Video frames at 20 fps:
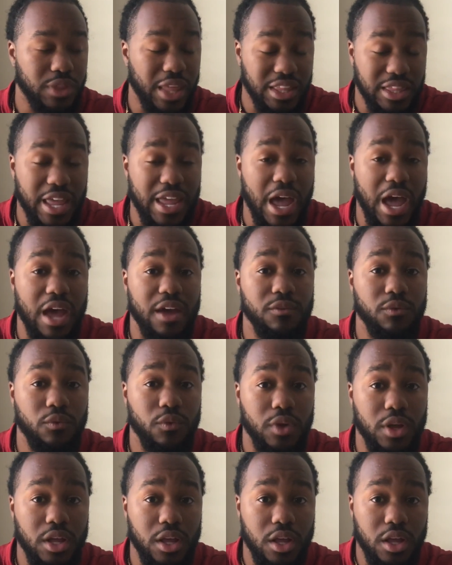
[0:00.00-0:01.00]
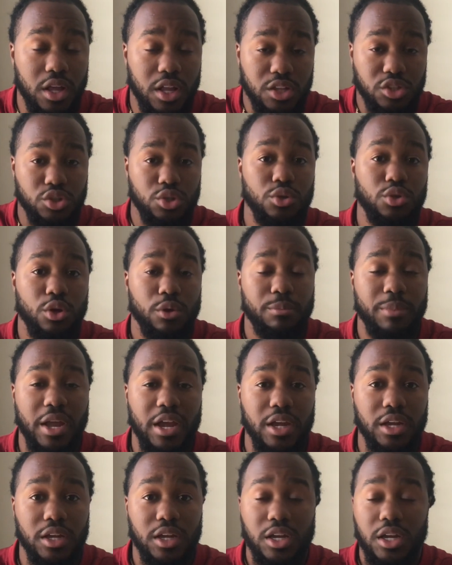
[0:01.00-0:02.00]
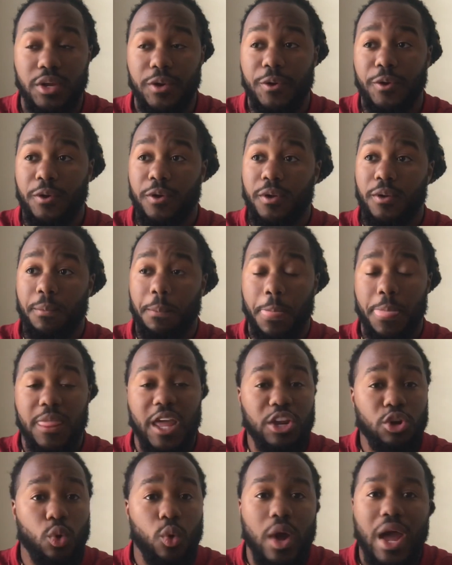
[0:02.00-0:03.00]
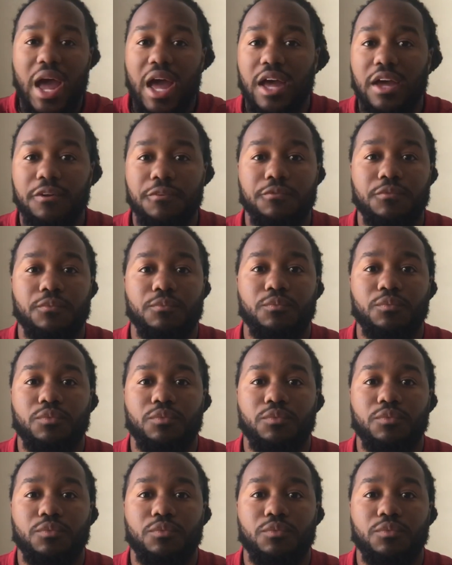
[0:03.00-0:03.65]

they have into their bank. They don't have